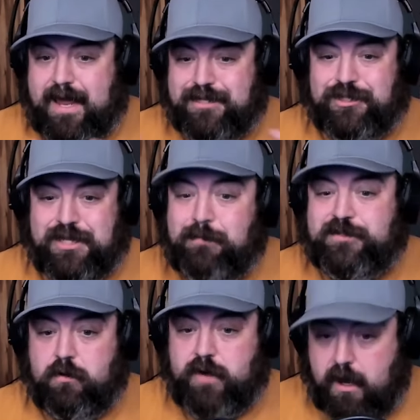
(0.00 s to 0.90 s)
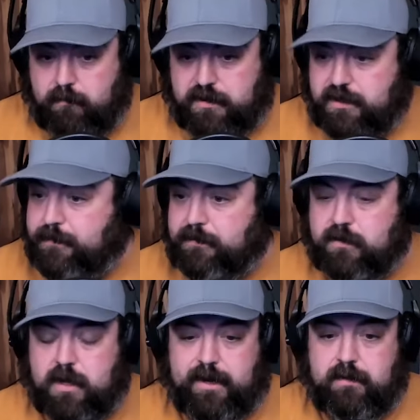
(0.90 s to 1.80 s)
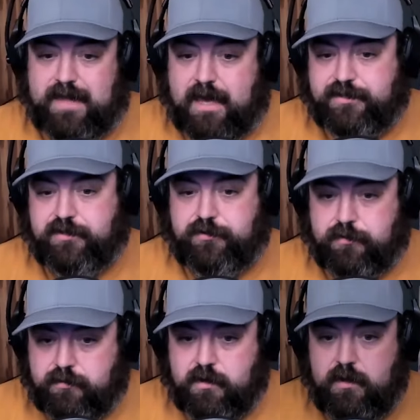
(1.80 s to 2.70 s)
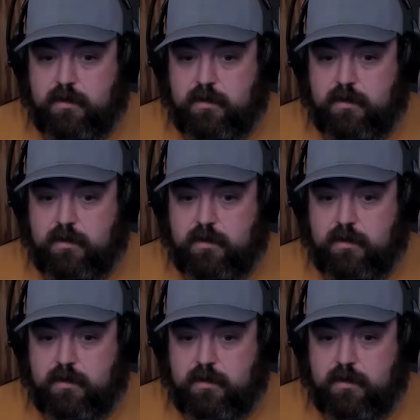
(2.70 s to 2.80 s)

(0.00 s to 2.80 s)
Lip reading: actually he was okay with these people coming in. That's the truth.